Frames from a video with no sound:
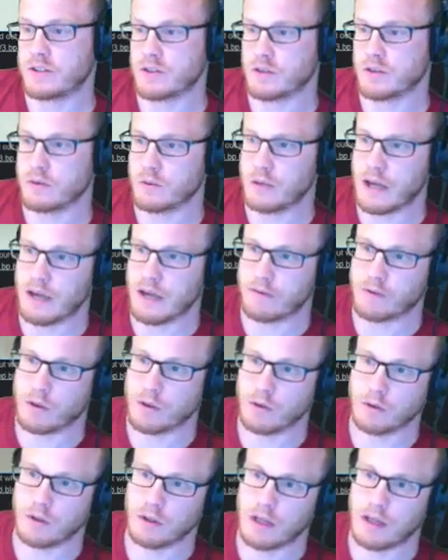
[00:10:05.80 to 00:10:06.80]
tool that we have
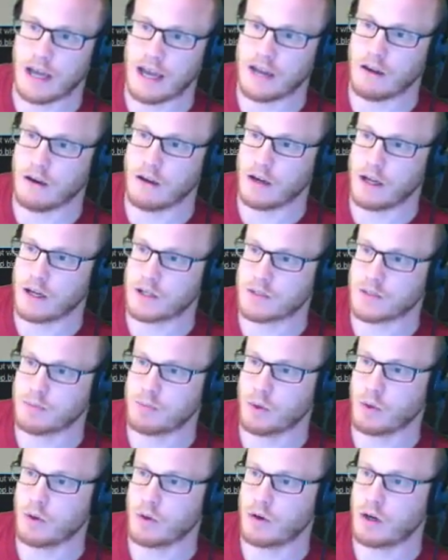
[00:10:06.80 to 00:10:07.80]
called an AI
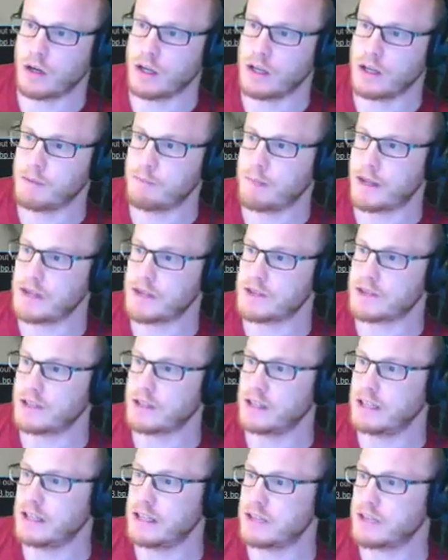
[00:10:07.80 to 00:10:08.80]
Explorer. It
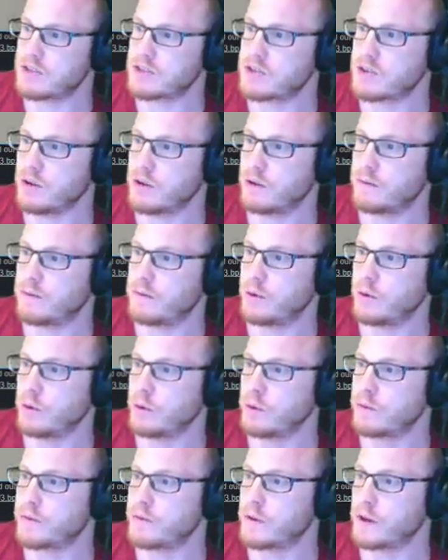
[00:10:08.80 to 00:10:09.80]
basically lists off
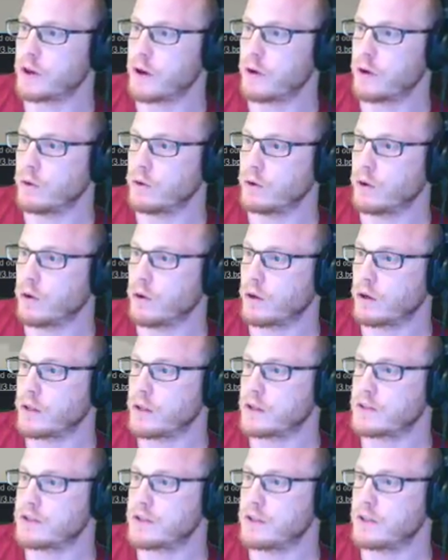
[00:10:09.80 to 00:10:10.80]
all of the
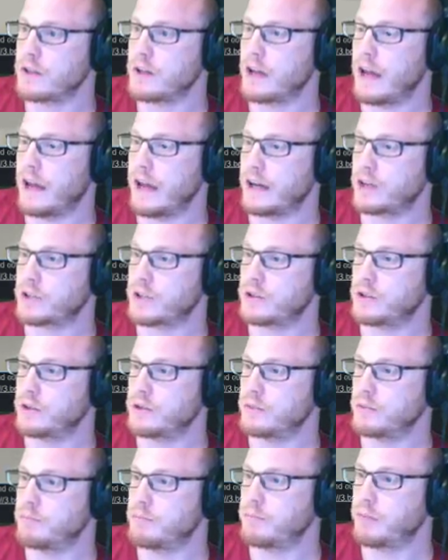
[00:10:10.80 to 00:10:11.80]
goal-oriented
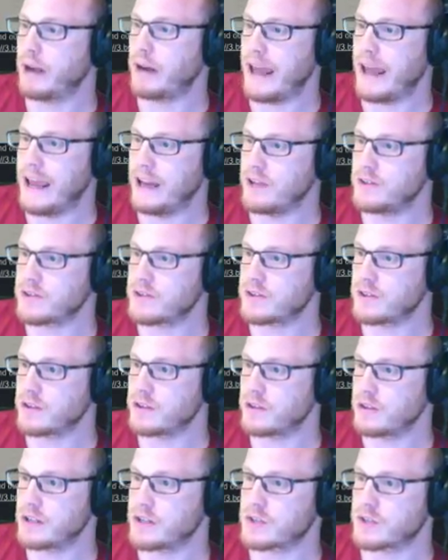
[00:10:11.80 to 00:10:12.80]
action plans
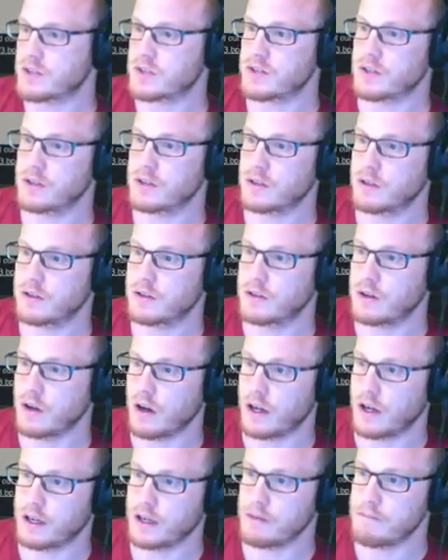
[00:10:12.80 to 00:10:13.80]
that this
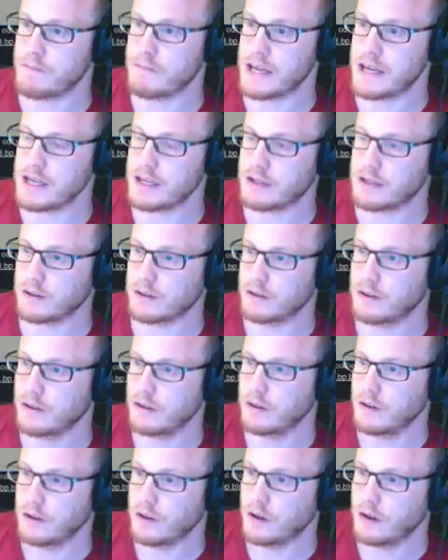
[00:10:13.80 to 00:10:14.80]
guy can make,
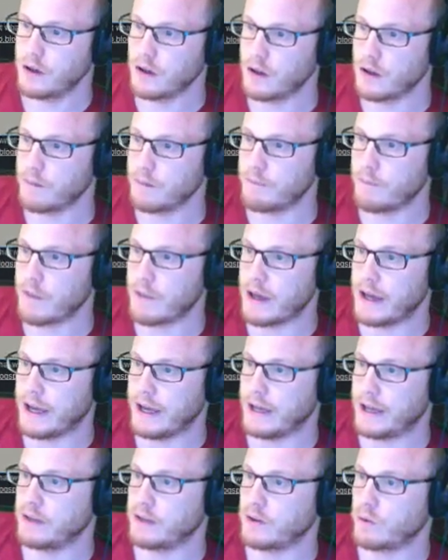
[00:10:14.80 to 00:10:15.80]

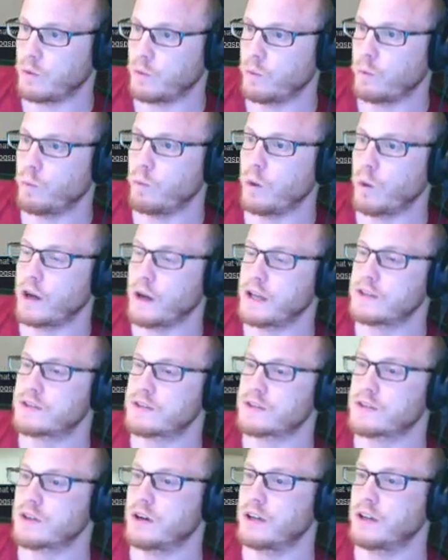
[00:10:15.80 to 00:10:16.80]
and what he's
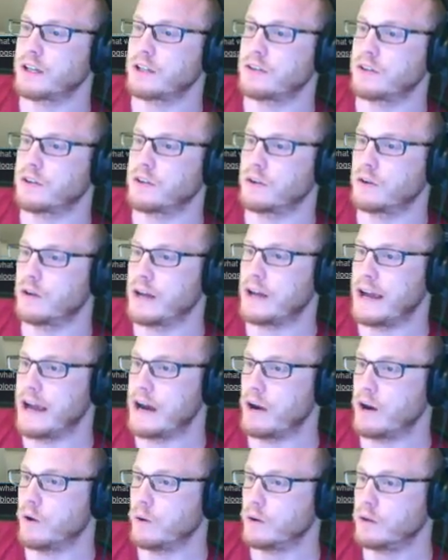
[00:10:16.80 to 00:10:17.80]
deciding to do and
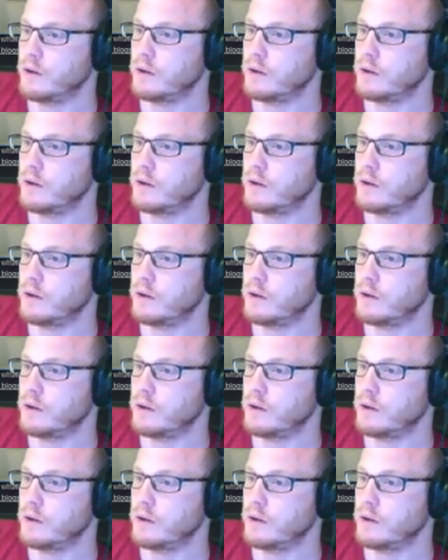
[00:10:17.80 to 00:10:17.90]
how,